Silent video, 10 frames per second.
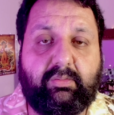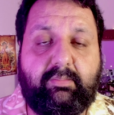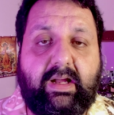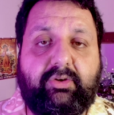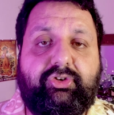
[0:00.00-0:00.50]

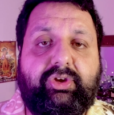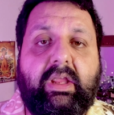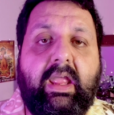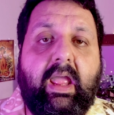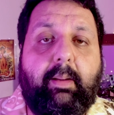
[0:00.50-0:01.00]
much.
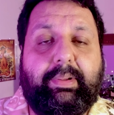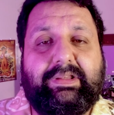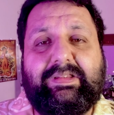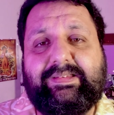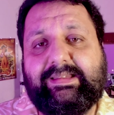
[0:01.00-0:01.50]
But
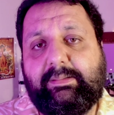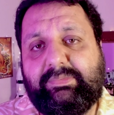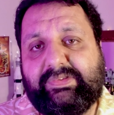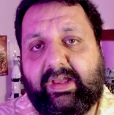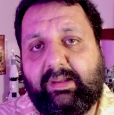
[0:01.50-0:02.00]
at the same
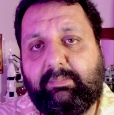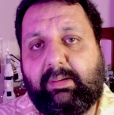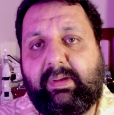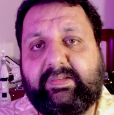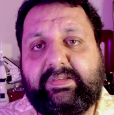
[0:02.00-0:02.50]
time,
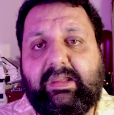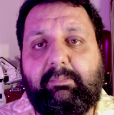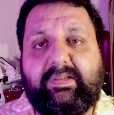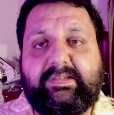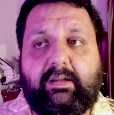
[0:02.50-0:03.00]
I'm asking
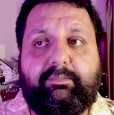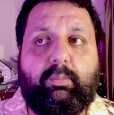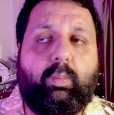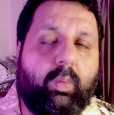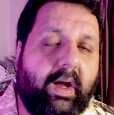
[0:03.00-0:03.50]
myself
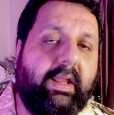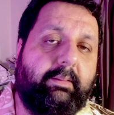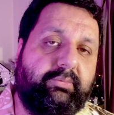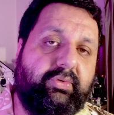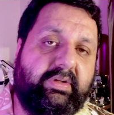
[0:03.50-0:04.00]
why
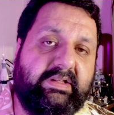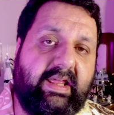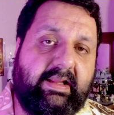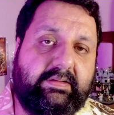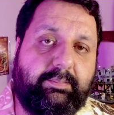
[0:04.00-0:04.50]
I'm doing
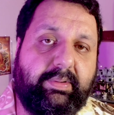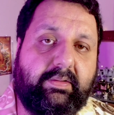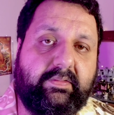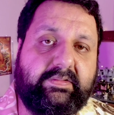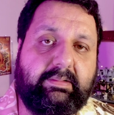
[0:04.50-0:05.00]
that,
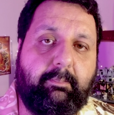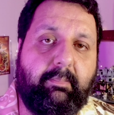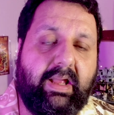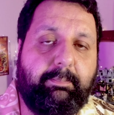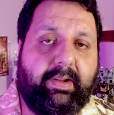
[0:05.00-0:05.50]
because
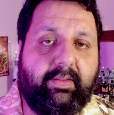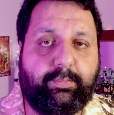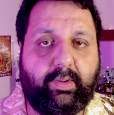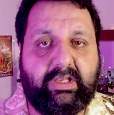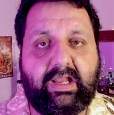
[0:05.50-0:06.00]
my
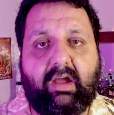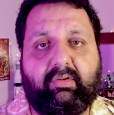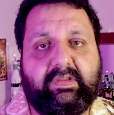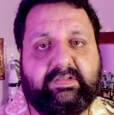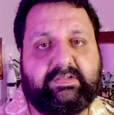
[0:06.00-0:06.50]
pathway now
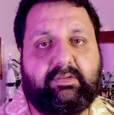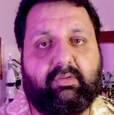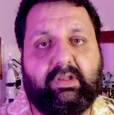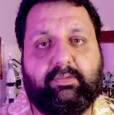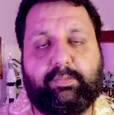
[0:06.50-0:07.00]
is
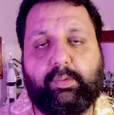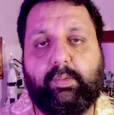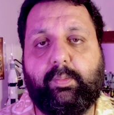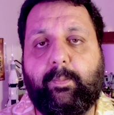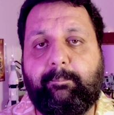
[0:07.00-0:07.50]
going
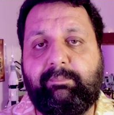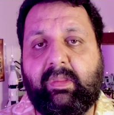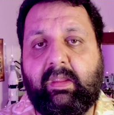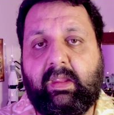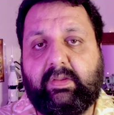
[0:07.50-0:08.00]
through
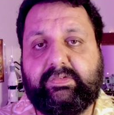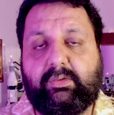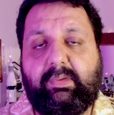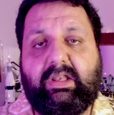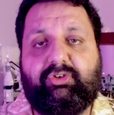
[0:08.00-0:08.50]
so
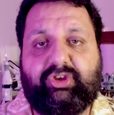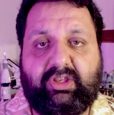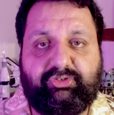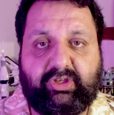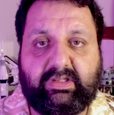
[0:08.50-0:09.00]
many
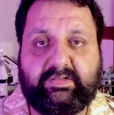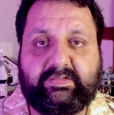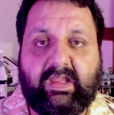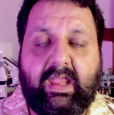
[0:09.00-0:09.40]
changings